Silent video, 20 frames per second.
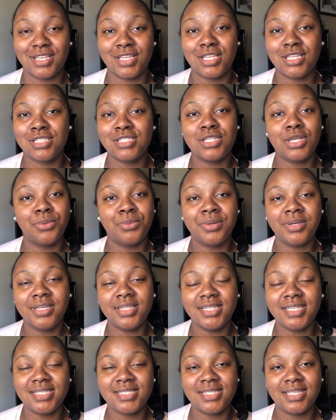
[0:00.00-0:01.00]
So
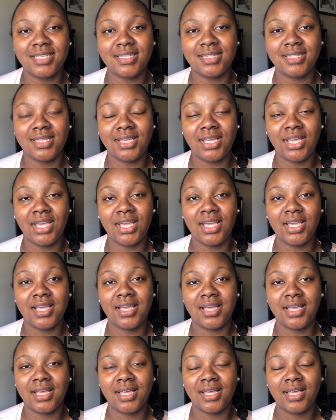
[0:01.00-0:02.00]
realistically,
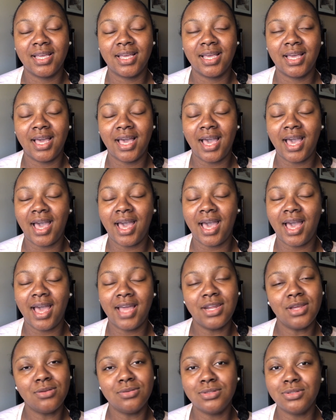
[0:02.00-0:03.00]
I
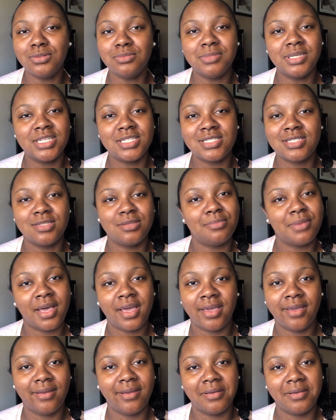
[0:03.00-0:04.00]
don't do much to my hair.